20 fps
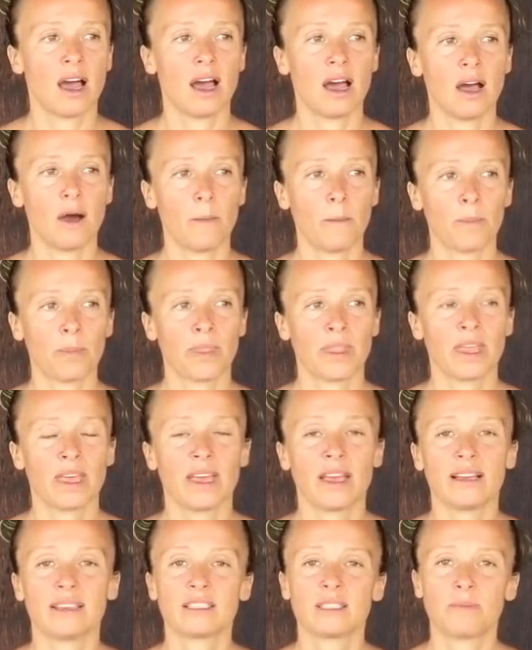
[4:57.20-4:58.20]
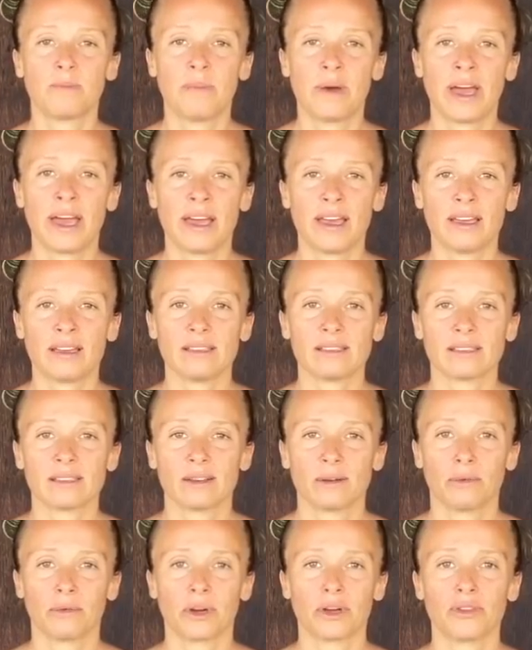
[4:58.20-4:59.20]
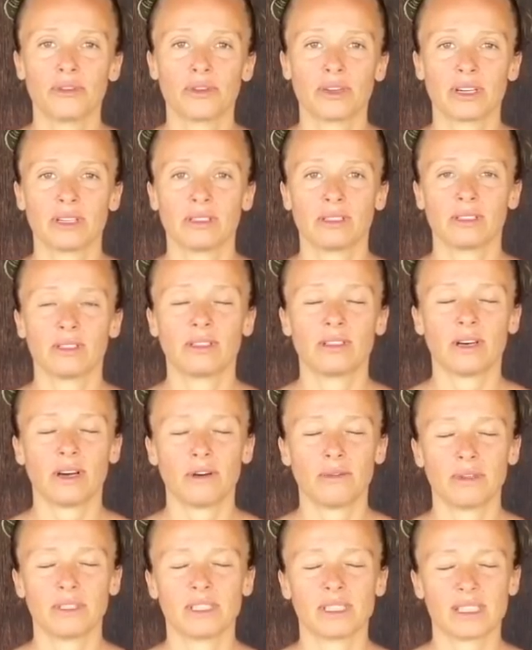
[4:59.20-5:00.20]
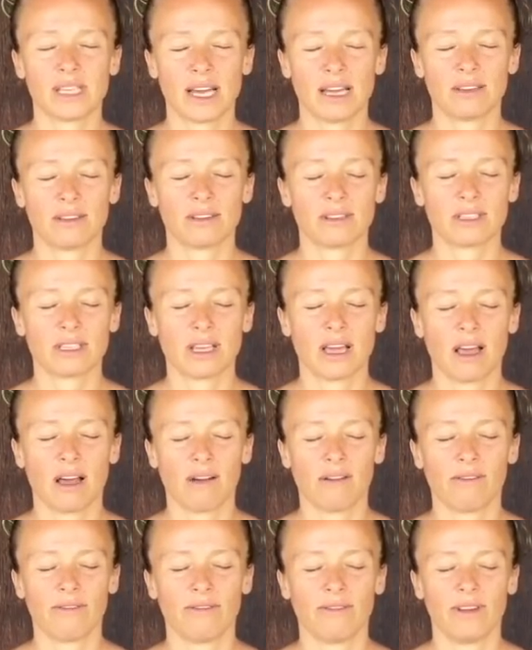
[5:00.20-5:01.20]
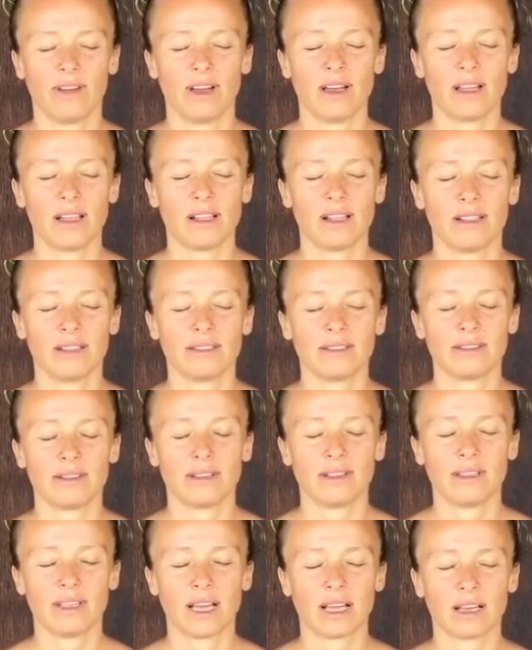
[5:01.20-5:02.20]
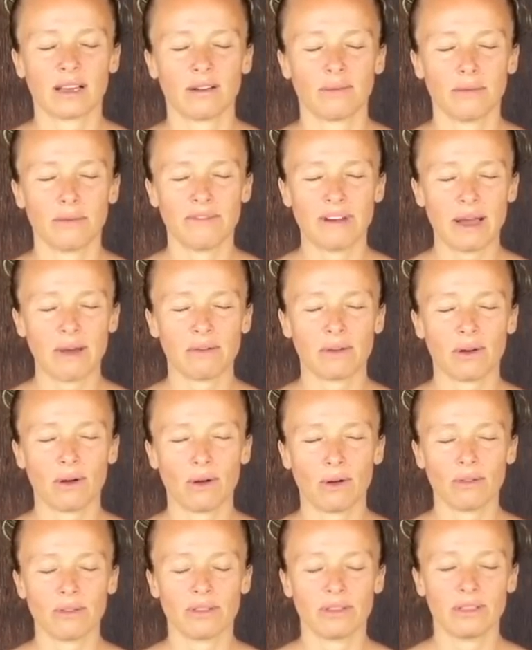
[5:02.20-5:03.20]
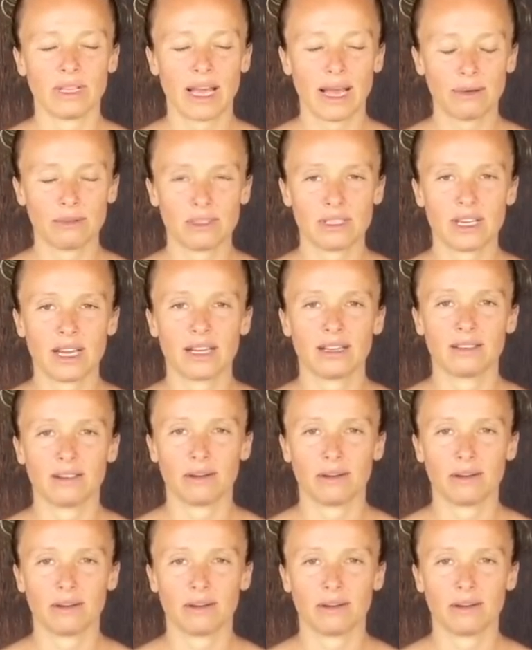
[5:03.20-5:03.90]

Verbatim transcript: um, a space where you can go inside yourself and, like, without all the outside